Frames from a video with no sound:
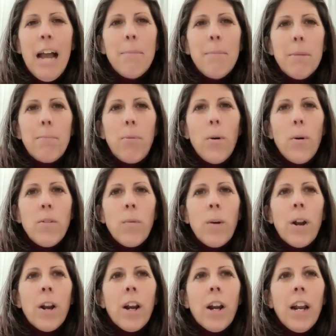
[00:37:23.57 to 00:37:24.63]
I'm at a point
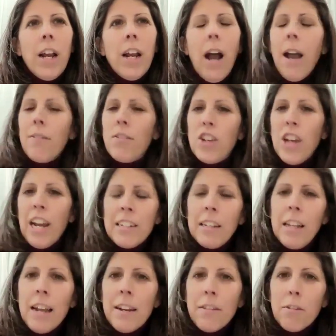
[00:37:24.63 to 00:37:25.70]
where I've checked
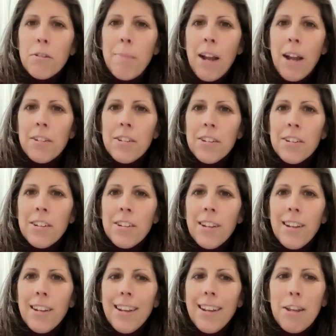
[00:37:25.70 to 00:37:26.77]
a lot of those boxes.
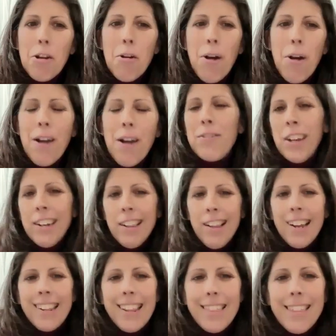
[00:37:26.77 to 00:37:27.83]
I've done a
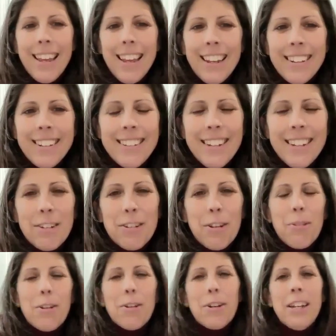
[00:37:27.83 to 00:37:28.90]
lot of the things, and
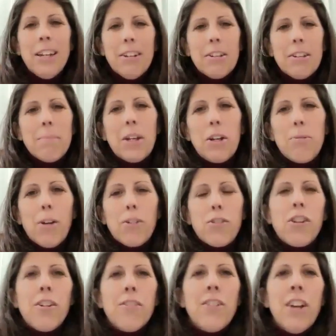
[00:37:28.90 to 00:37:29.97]
so there is a big
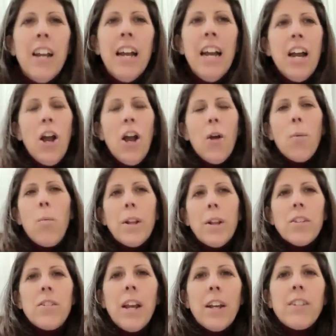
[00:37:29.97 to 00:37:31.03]
question of
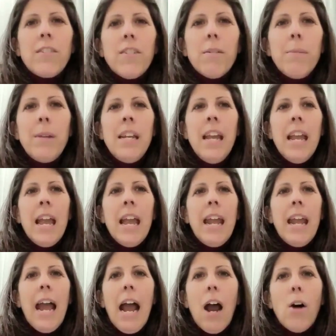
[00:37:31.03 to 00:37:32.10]
what's next for me,
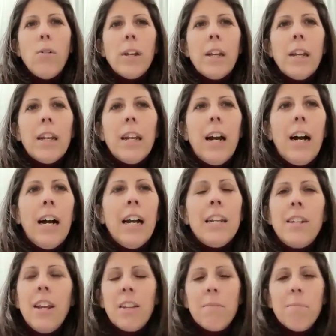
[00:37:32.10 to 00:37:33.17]
and how can I
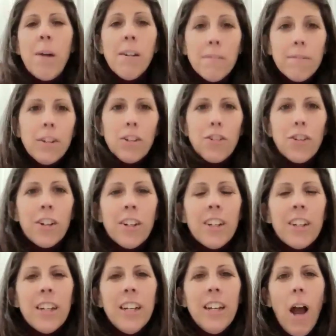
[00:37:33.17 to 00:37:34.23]
take my
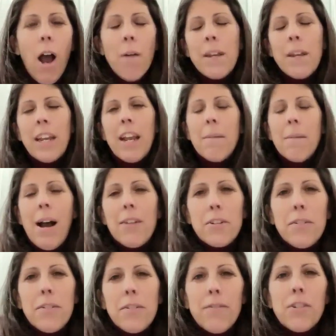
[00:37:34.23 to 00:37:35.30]
vision of making a
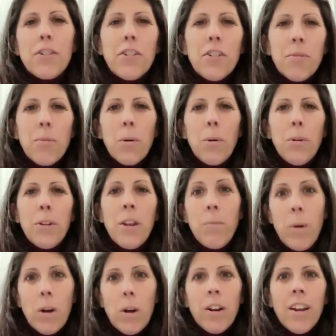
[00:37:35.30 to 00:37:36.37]
positive difference in the world,
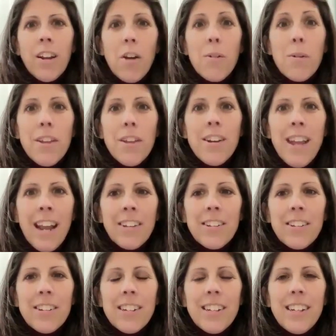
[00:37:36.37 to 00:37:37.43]
and where can I go with it
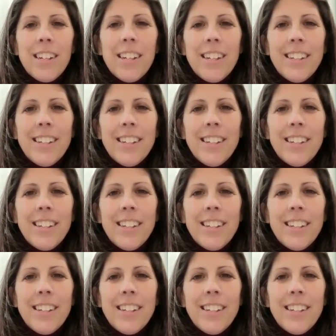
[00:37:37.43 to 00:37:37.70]
next?